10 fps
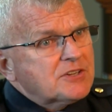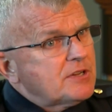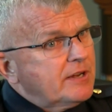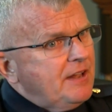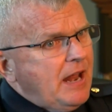
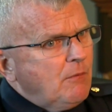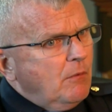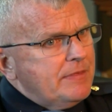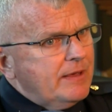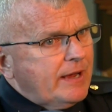But we owe them the
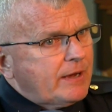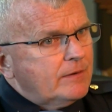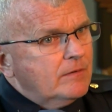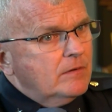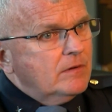facts. And
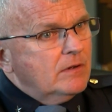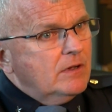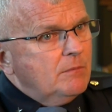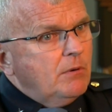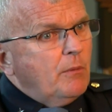again, not what we
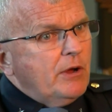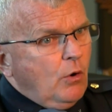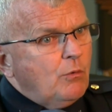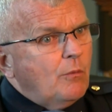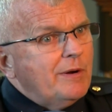think,
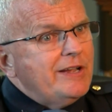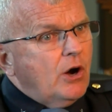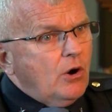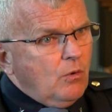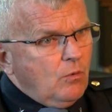
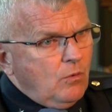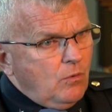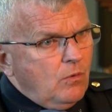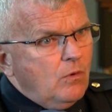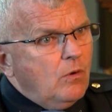but we owe them
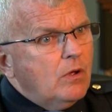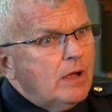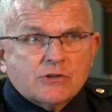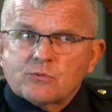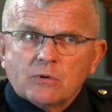what we
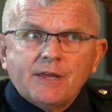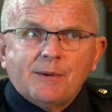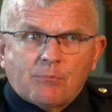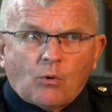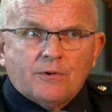know.
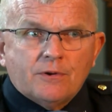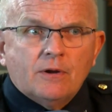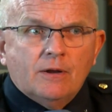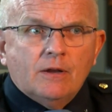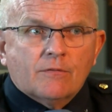And
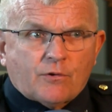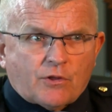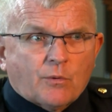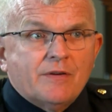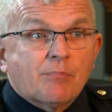that's really
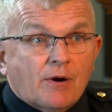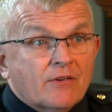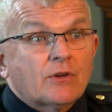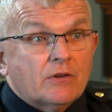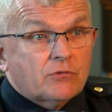important
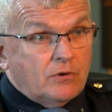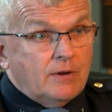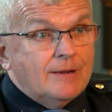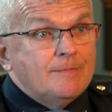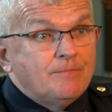for the
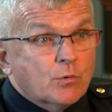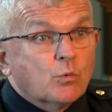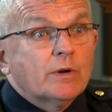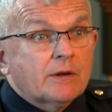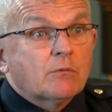grieving
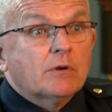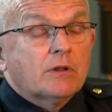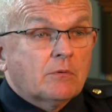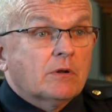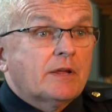process.
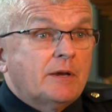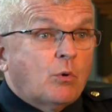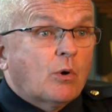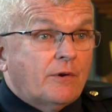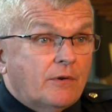
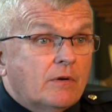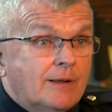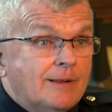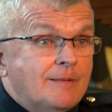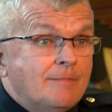Really, really,
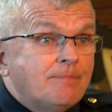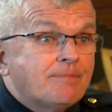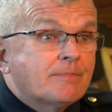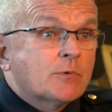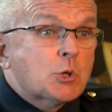really
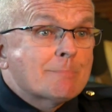important.